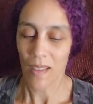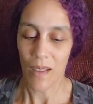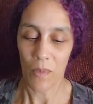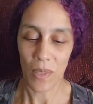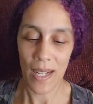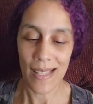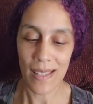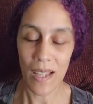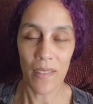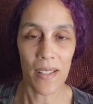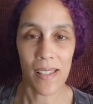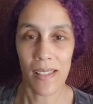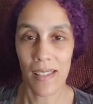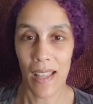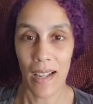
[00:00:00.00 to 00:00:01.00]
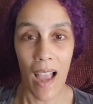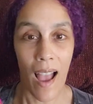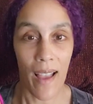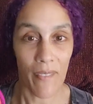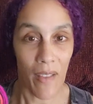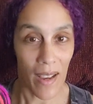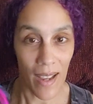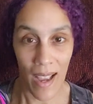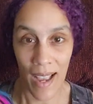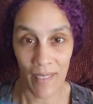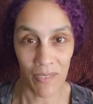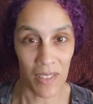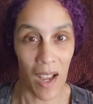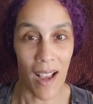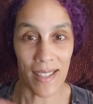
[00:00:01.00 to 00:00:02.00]
When I saw this, it's like,
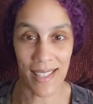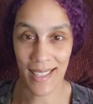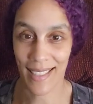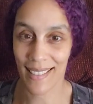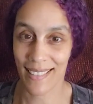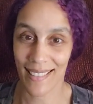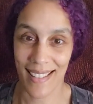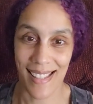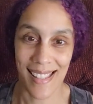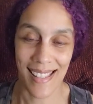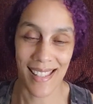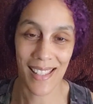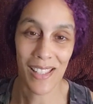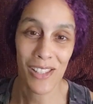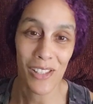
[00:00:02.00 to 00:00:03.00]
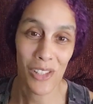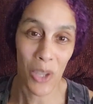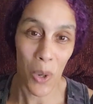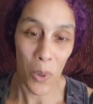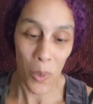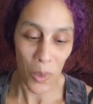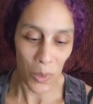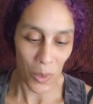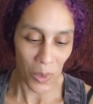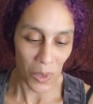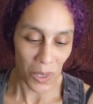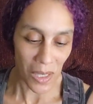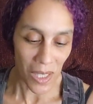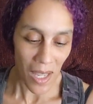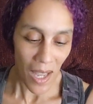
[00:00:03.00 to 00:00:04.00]
I've got to get this. This is so
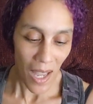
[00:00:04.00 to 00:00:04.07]
cool.